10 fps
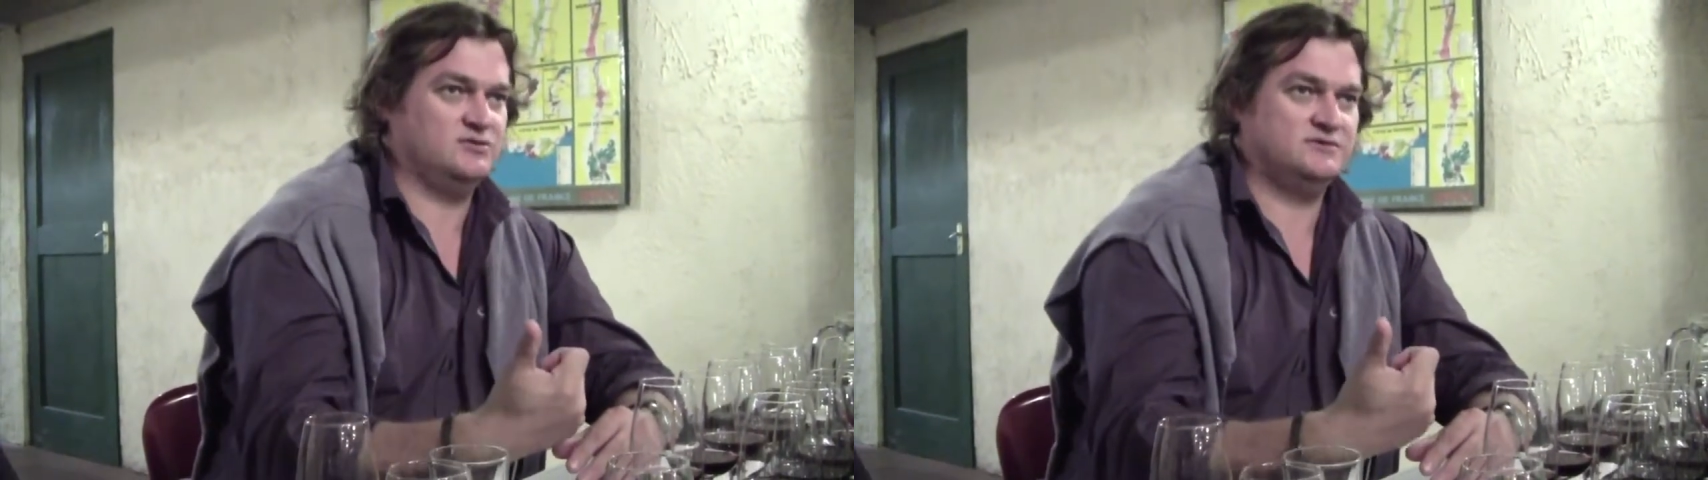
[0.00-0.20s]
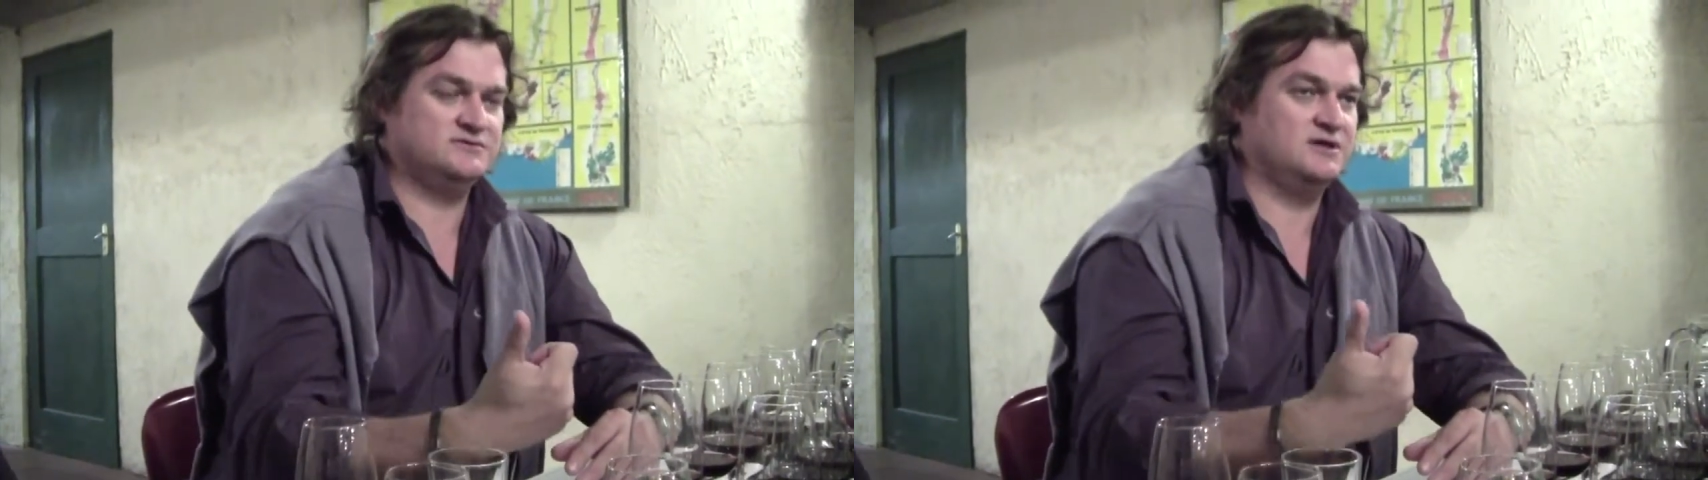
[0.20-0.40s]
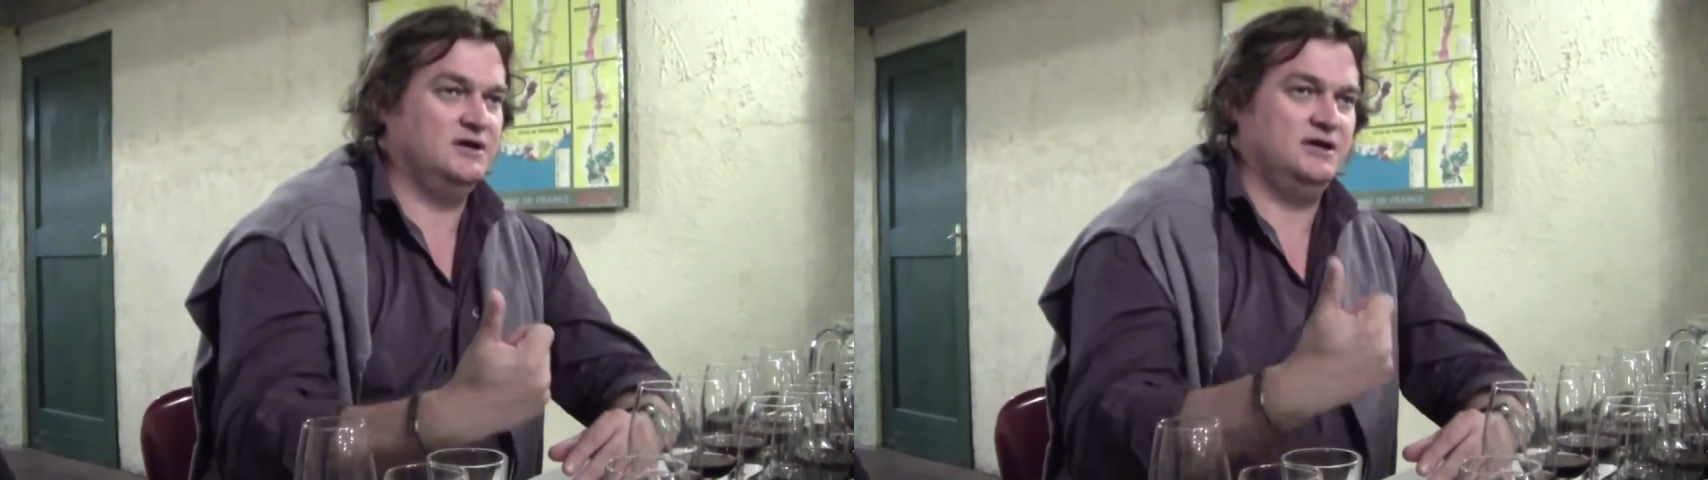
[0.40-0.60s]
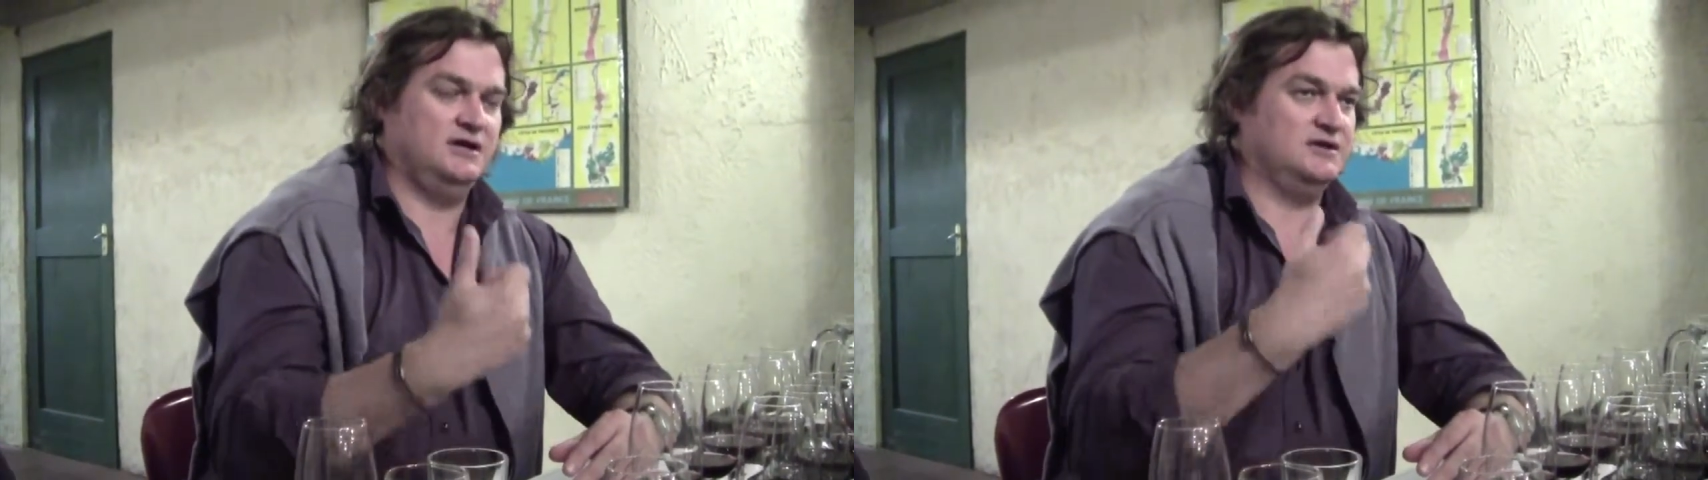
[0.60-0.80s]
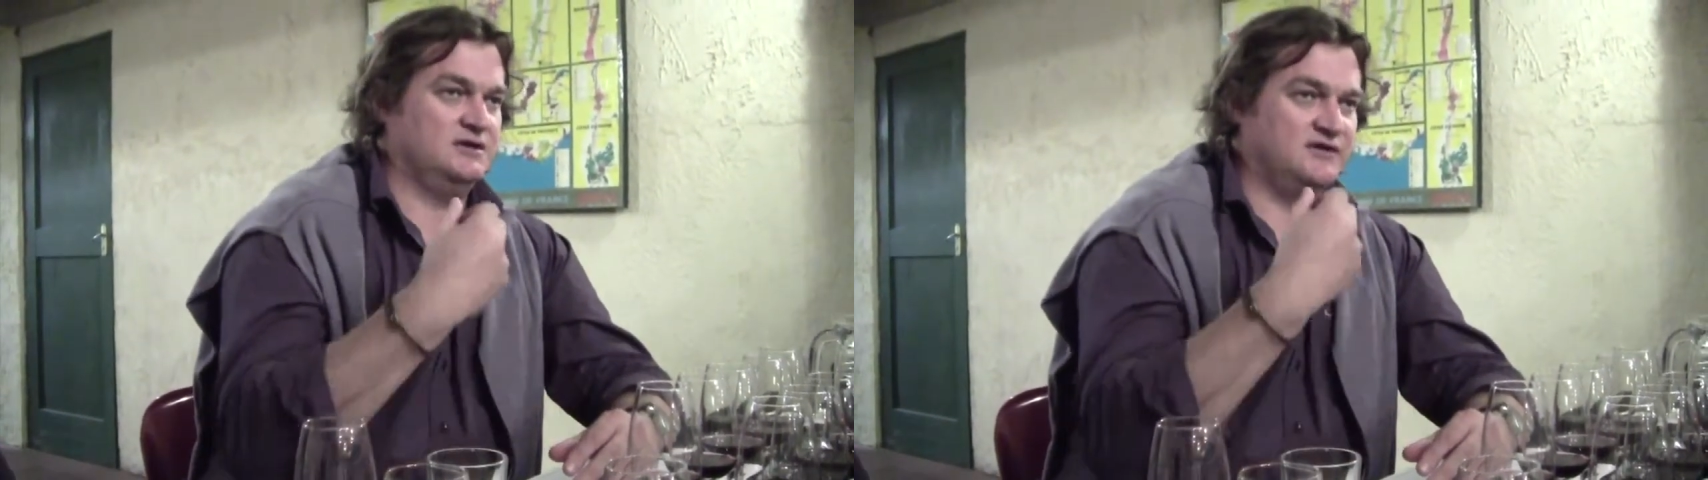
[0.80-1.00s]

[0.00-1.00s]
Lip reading: soils, in a